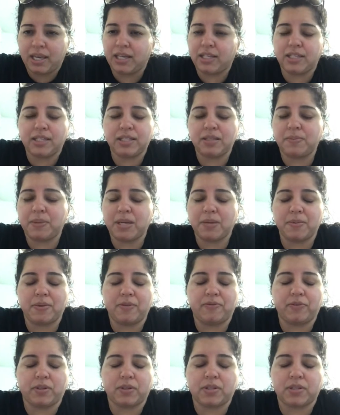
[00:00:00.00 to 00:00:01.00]
It doesn't make
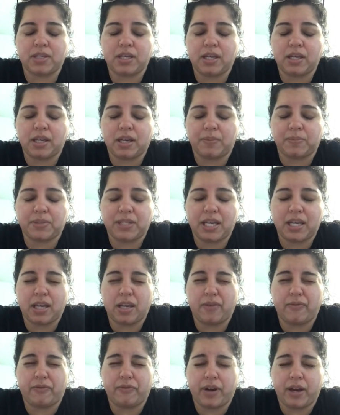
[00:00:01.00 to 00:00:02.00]
me feel sick. I'm
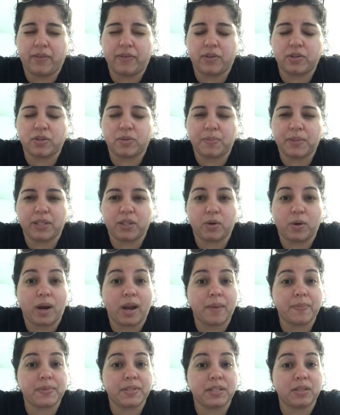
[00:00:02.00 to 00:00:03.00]
taking 500
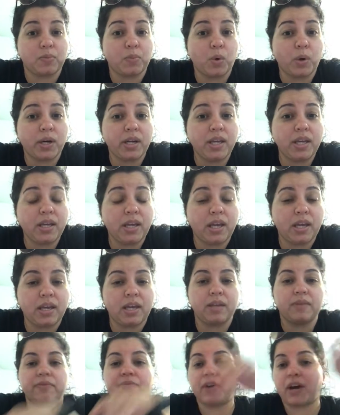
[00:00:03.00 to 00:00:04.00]
milligrams in the morning
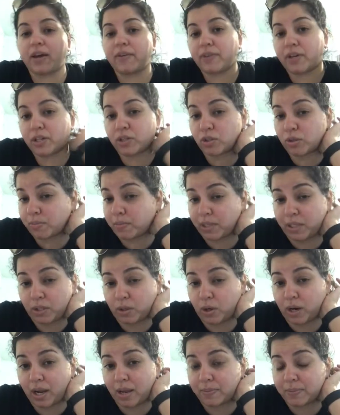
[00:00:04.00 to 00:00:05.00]
and 500
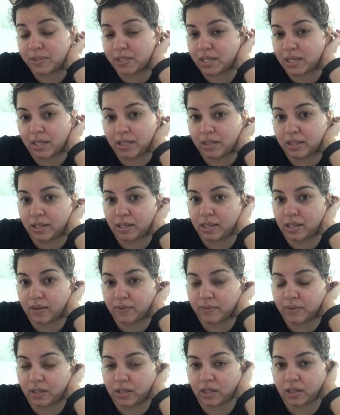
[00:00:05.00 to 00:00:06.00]
milligrams in the
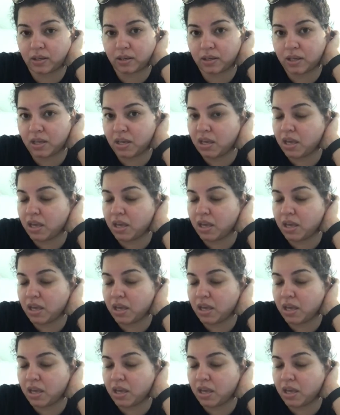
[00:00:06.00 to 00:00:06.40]
evening.